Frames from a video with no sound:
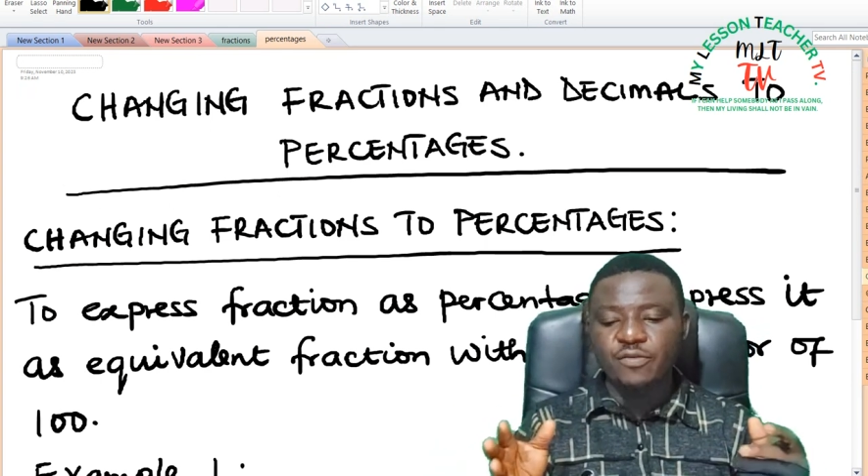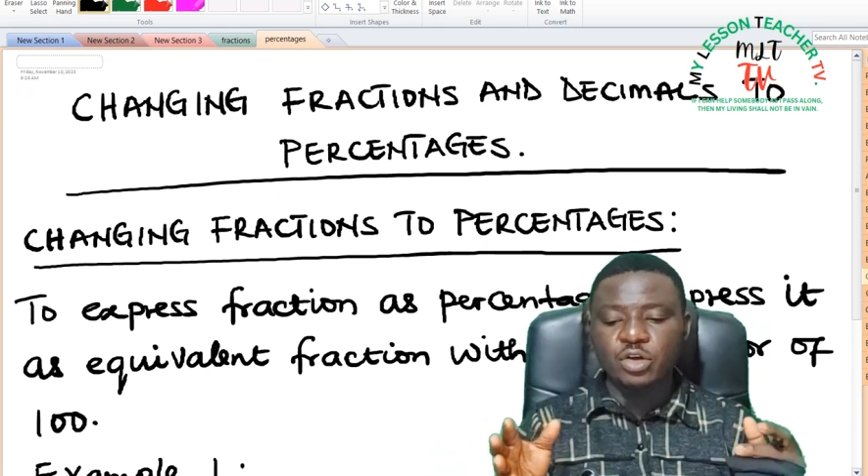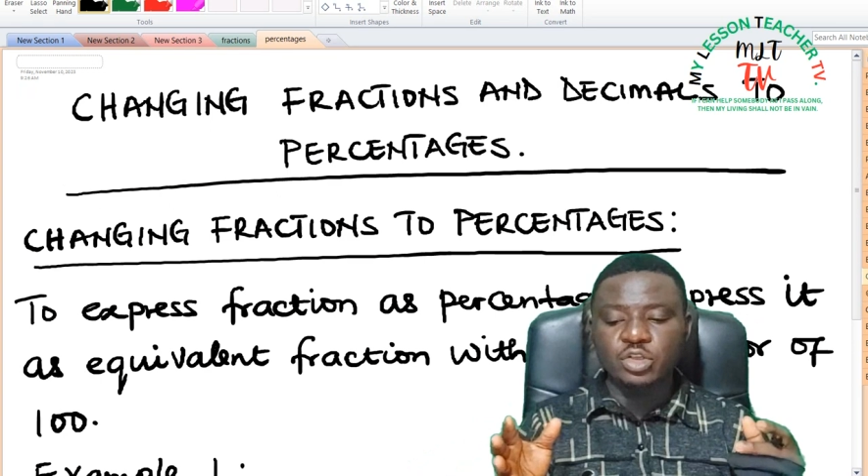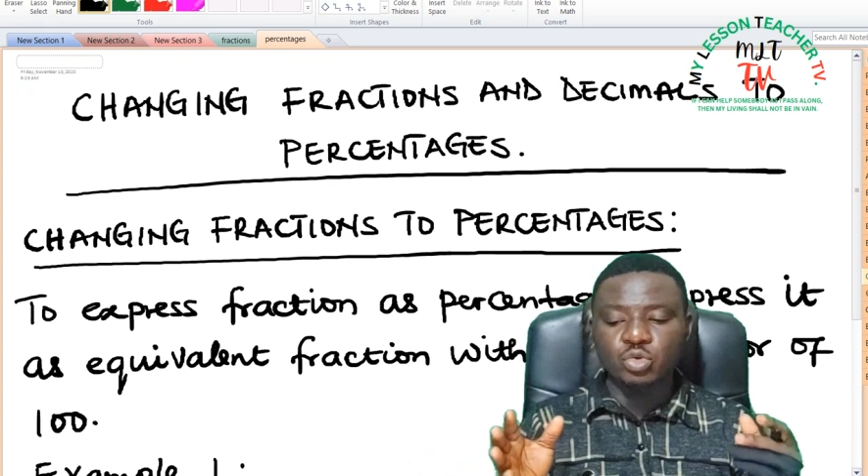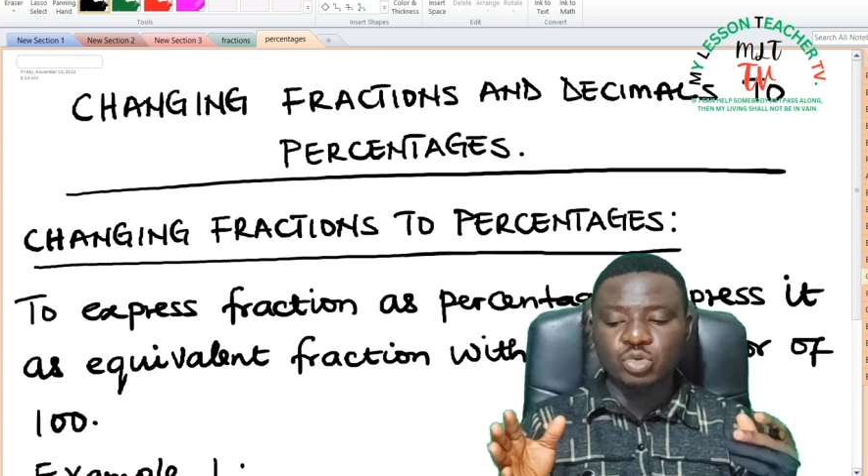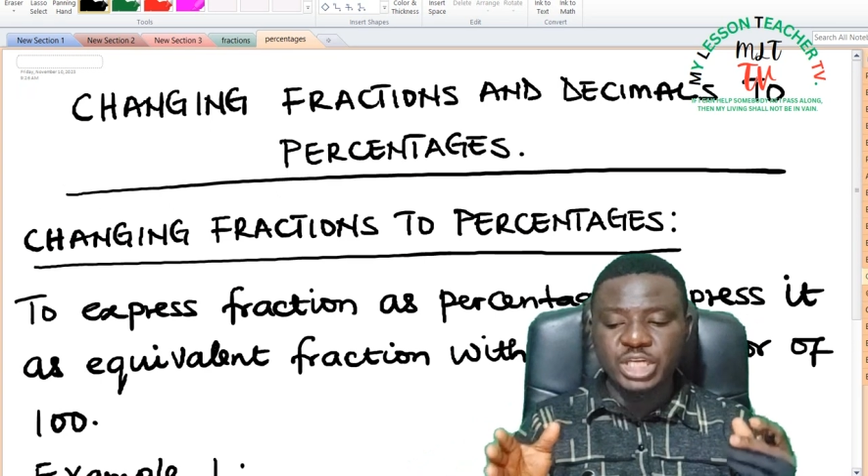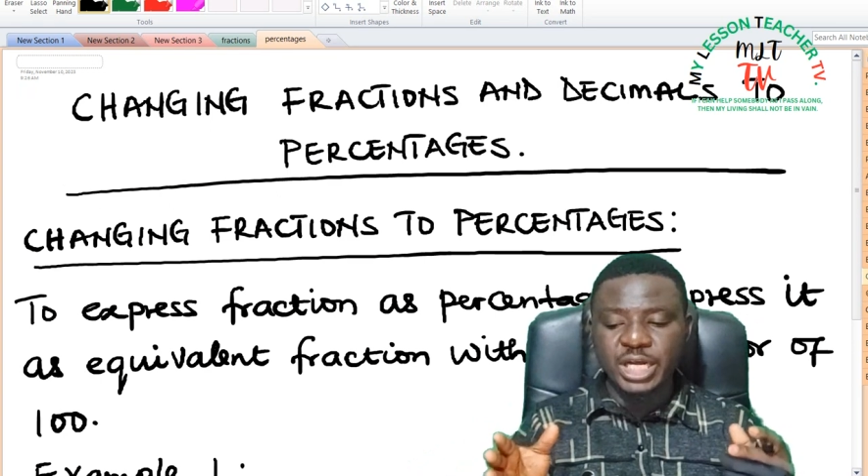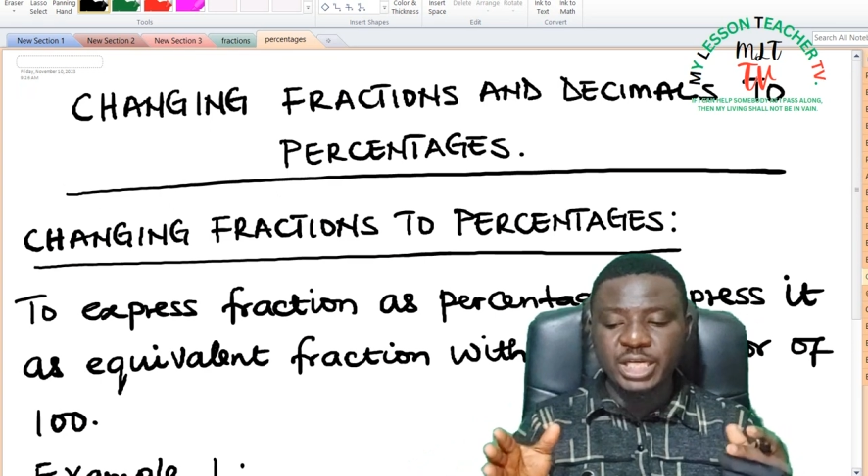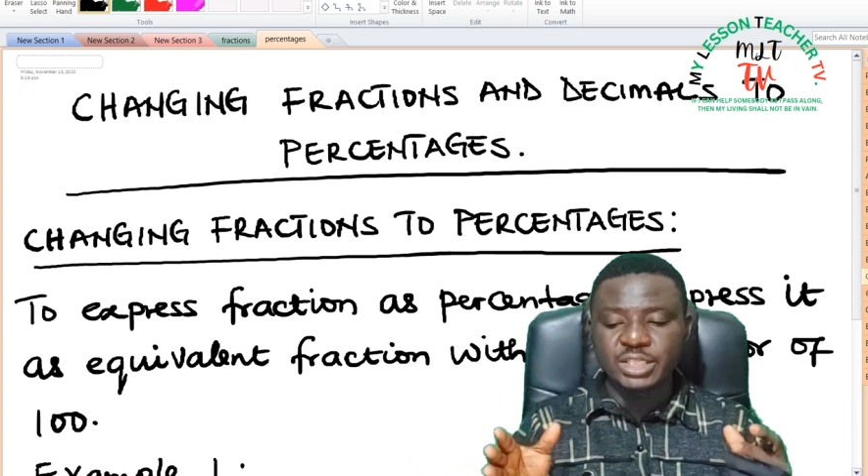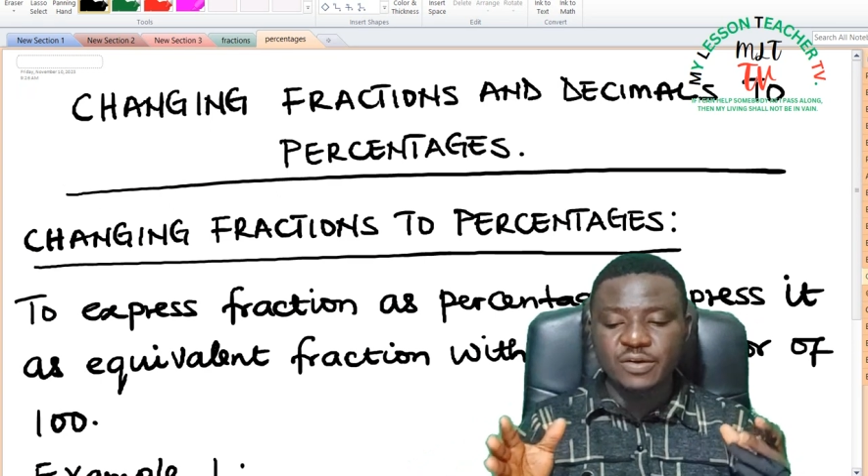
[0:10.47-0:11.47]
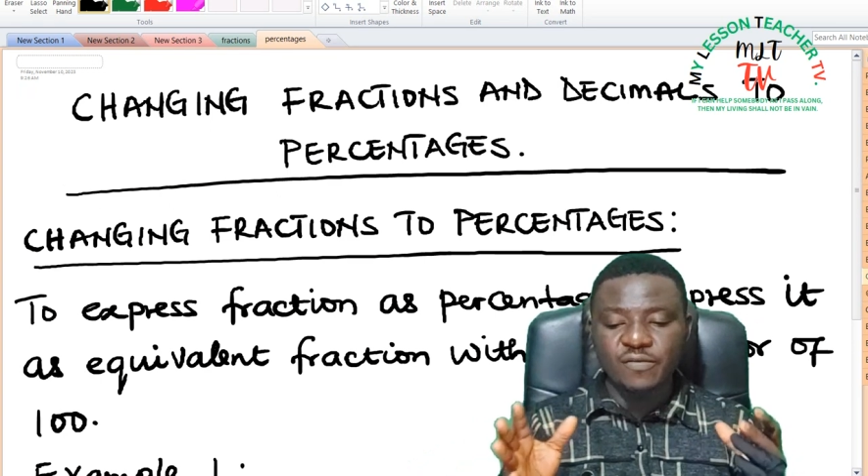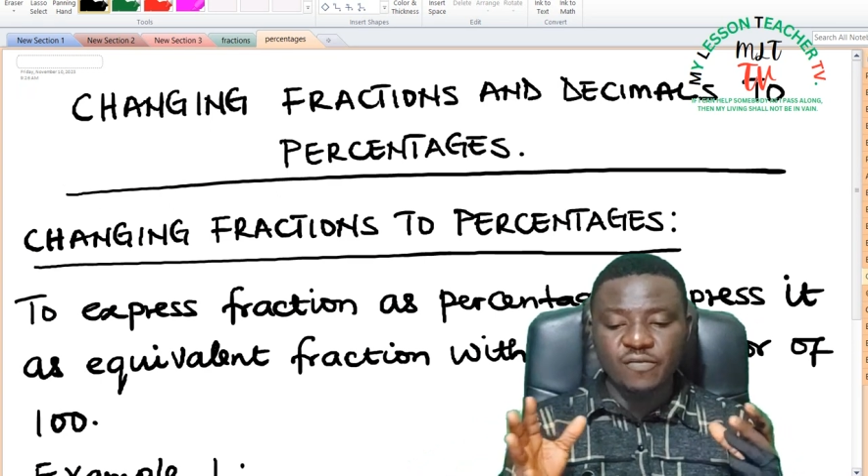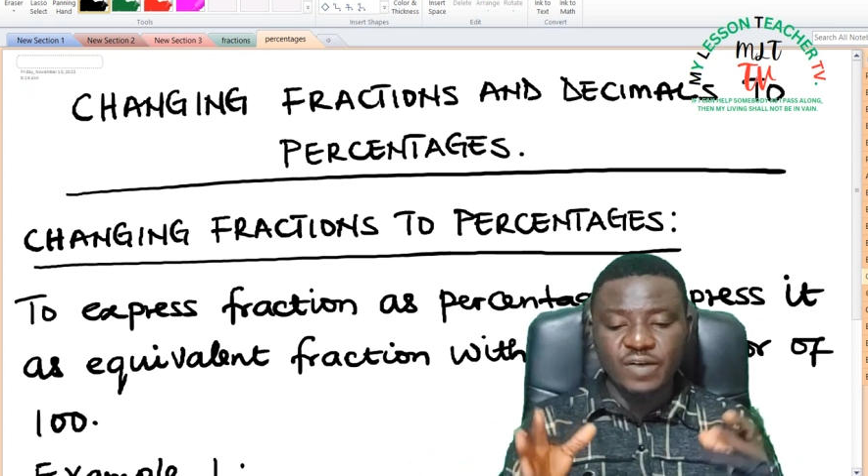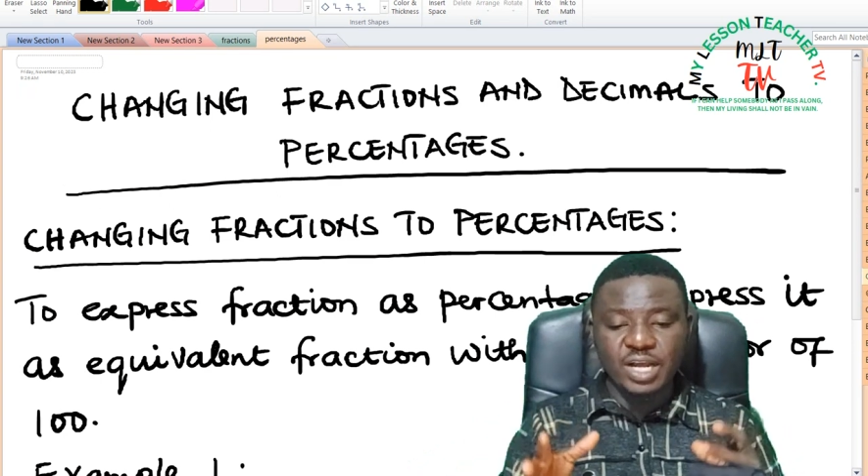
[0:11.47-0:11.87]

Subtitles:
in order for us to change